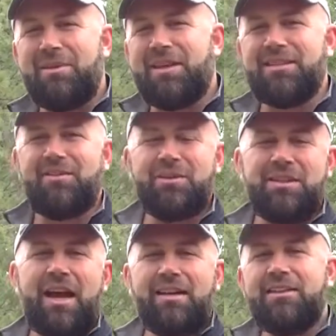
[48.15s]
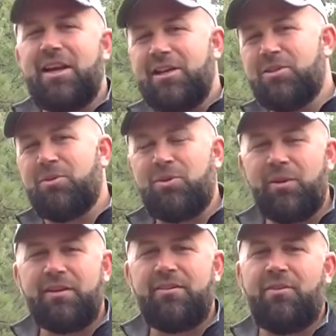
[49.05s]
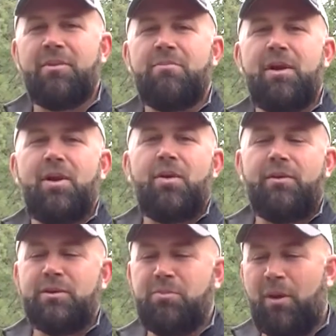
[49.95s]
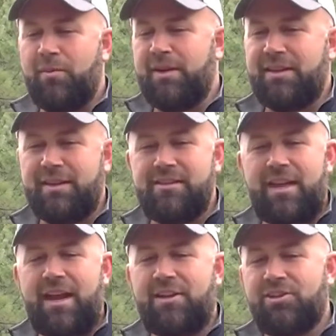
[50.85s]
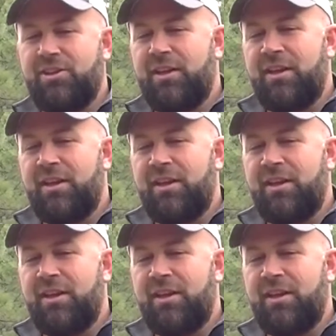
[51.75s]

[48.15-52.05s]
because it was not detachable quickly from the bow. It was permanently attached.